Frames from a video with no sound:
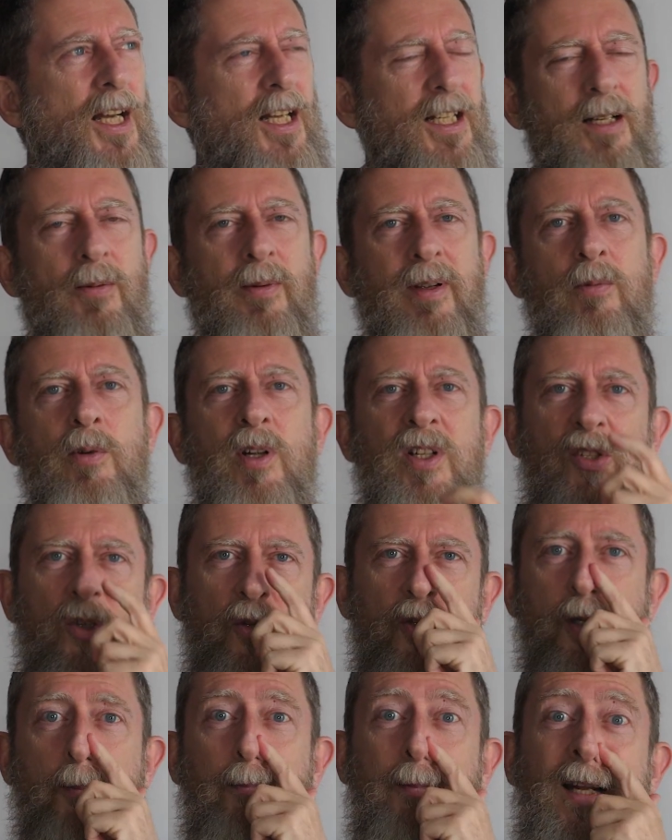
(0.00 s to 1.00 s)
that we want
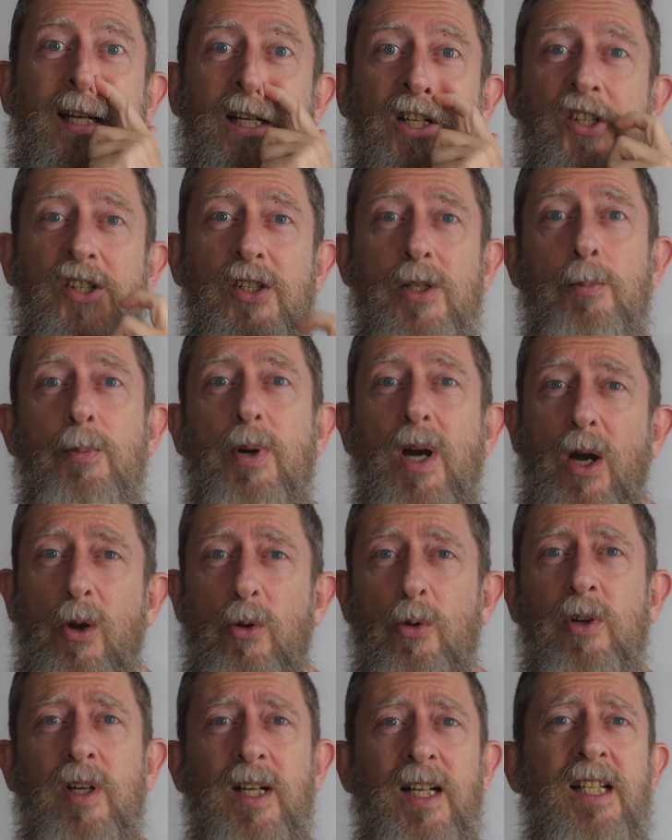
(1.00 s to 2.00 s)
to diminish the
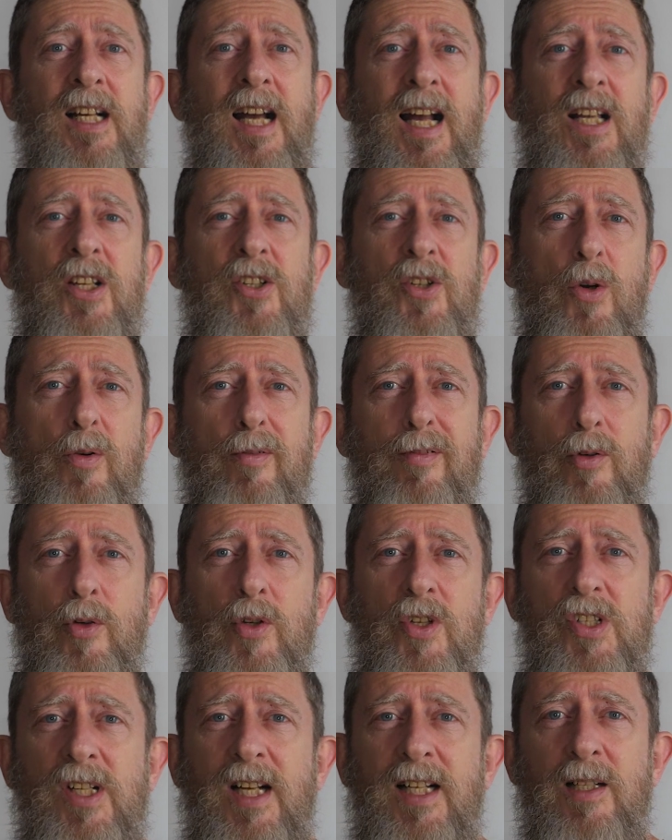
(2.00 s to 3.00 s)
power it has over
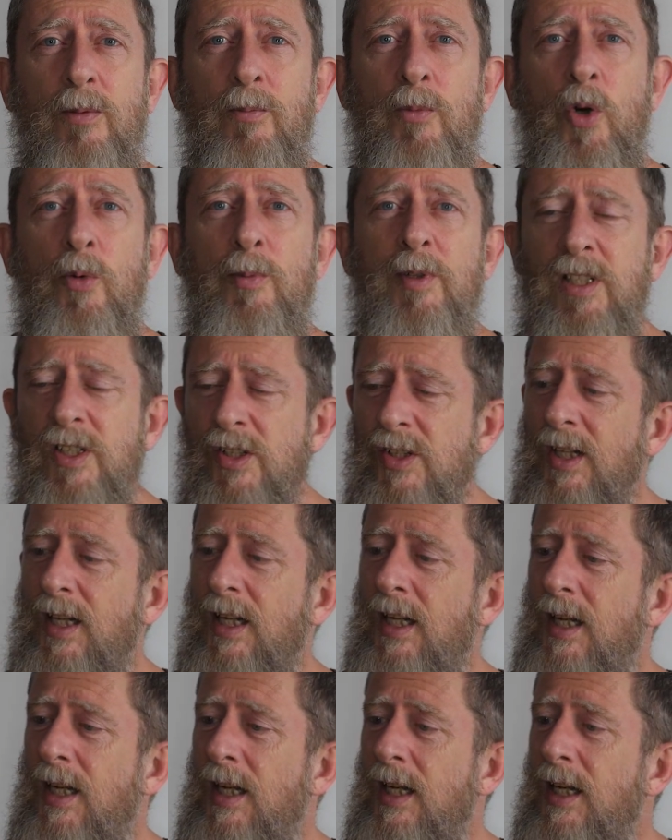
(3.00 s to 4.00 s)
us at the moment.
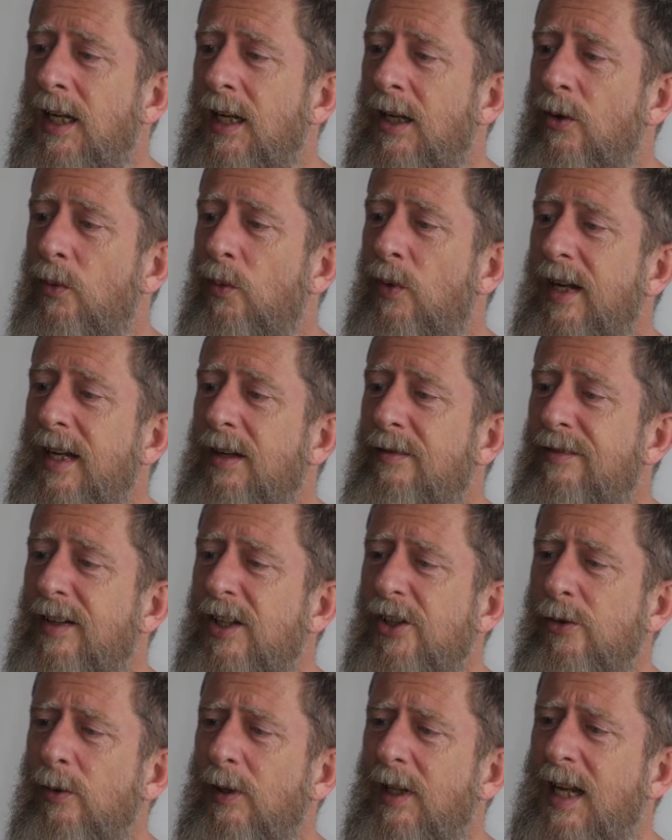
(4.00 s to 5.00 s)
We
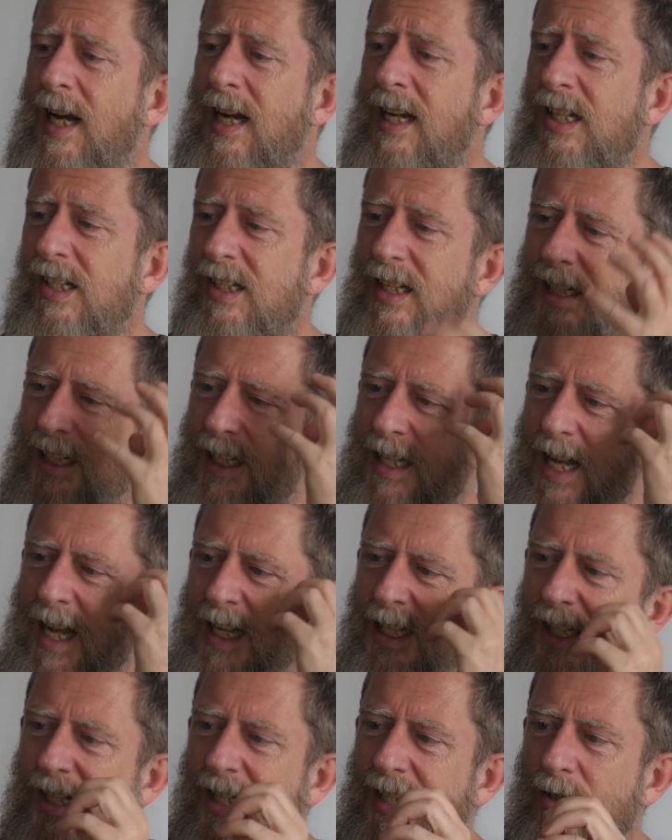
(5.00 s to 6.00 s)
visualize that
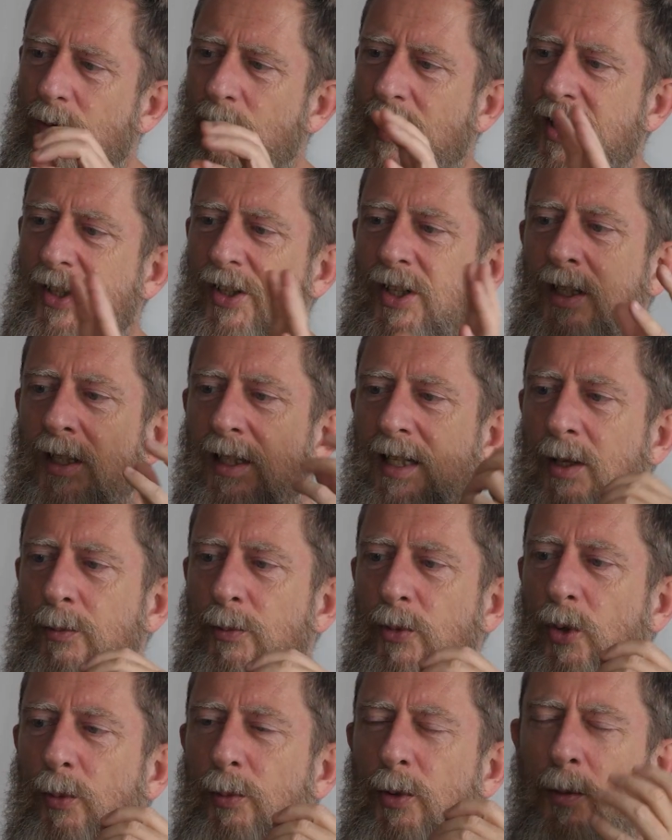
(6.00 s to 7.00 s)
that situation,
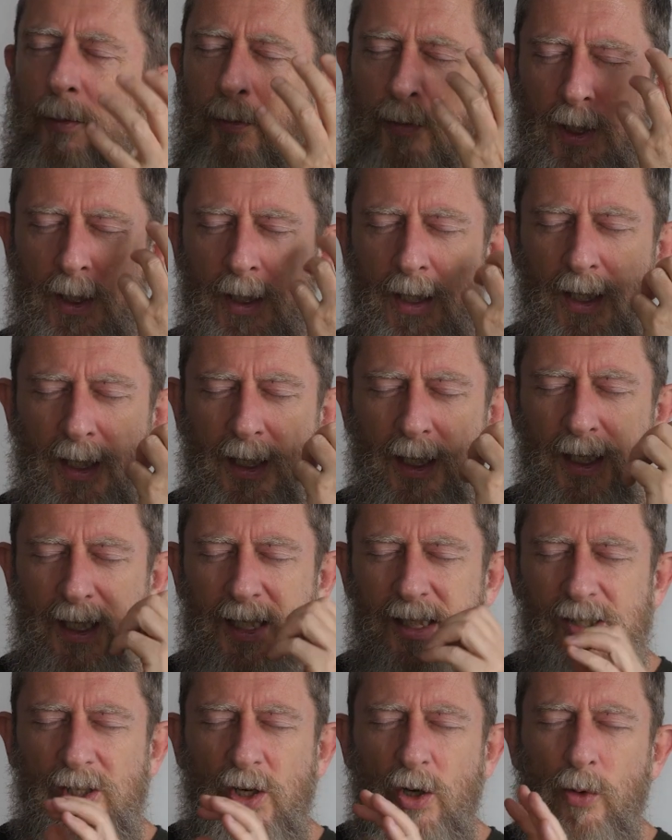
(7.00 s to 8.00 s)
that problem
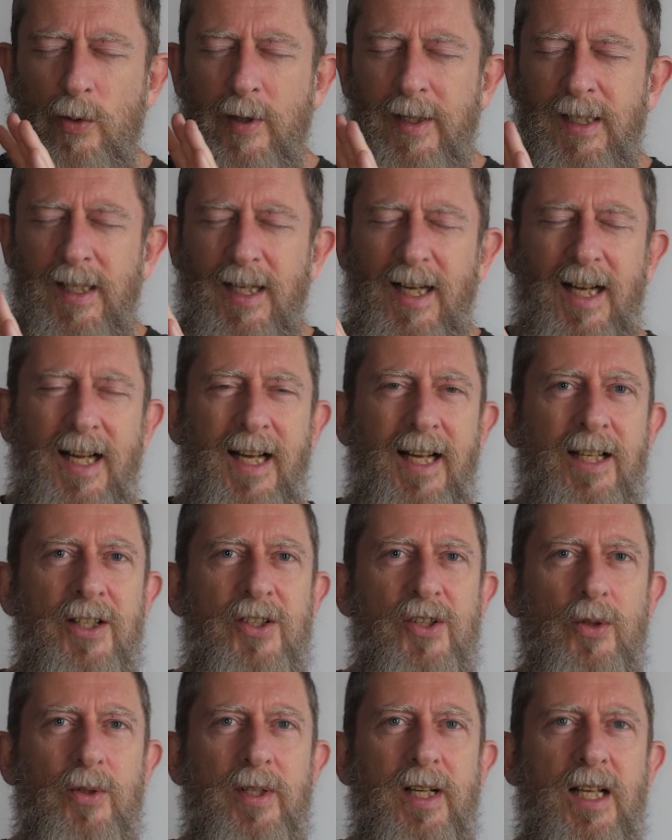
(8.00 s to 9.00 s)
is going
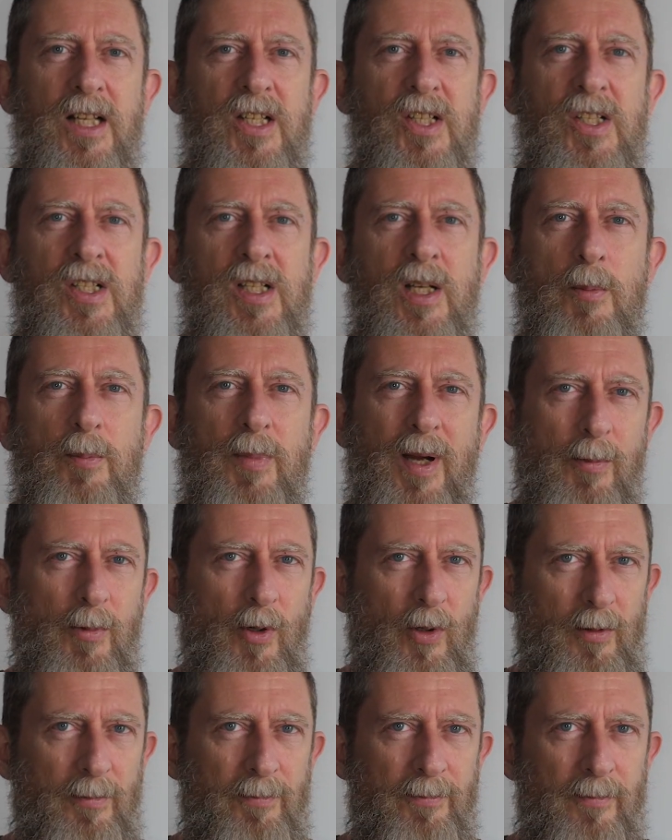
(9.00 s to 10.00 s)
into this
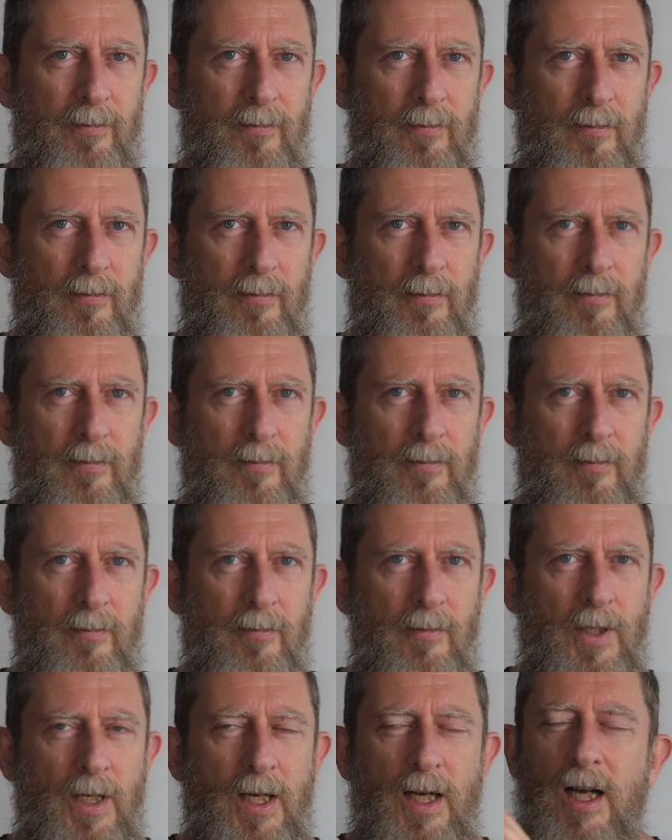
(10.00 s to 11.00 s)
pebble.
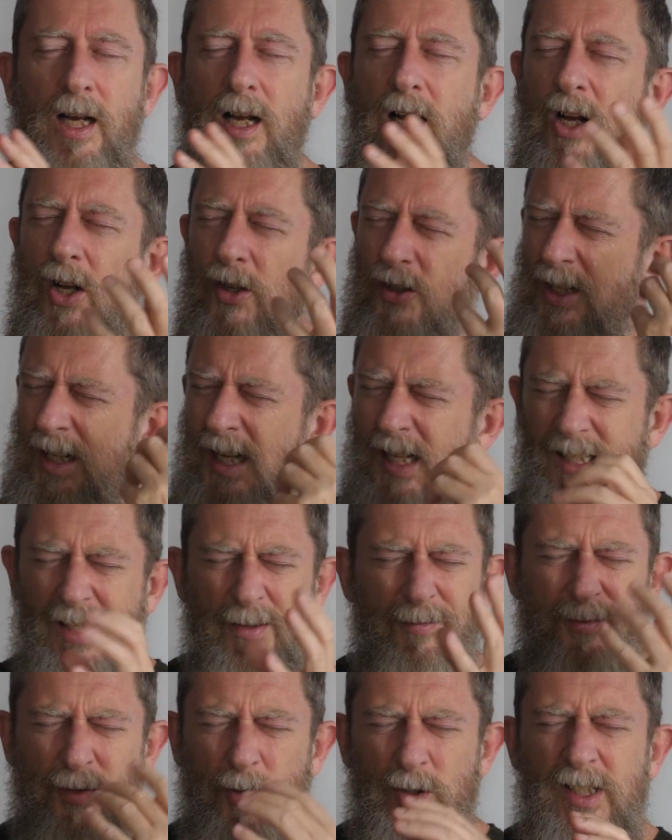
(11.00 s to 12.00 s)
So that's
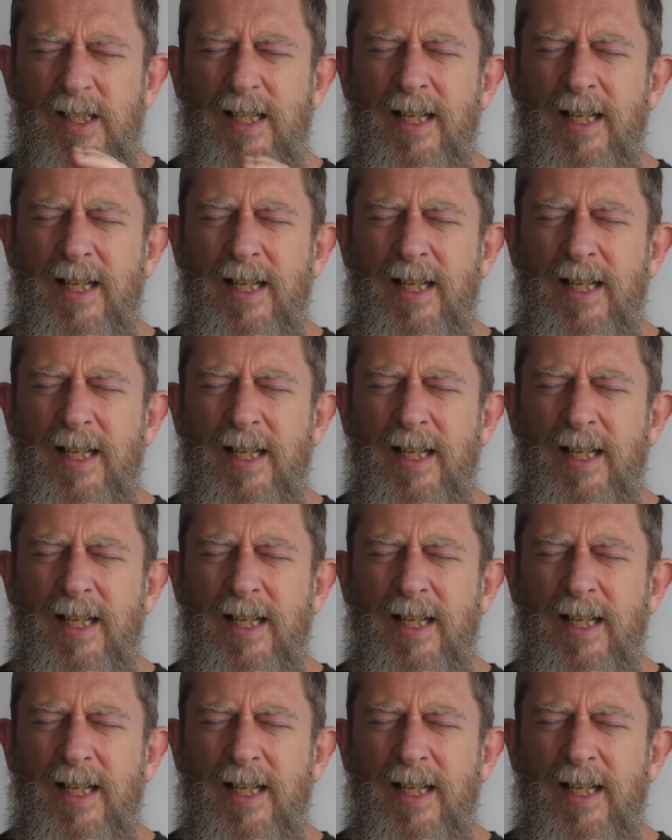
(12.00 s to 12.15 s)
the first